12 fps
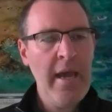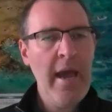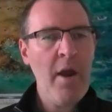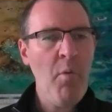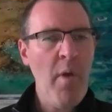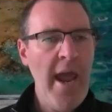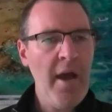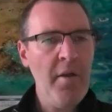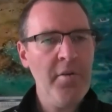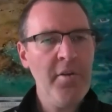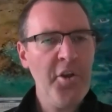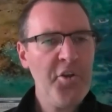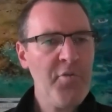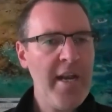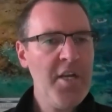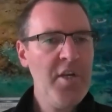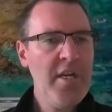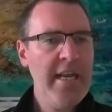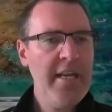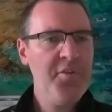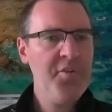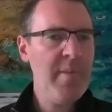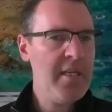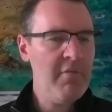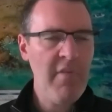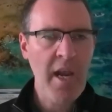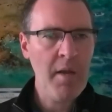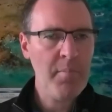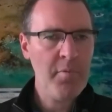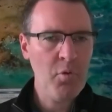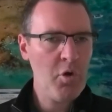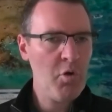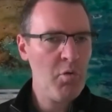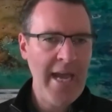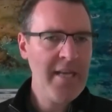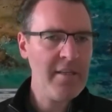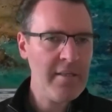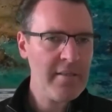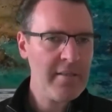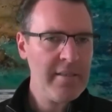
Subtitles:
around, you know, strategy needs to be developed or created.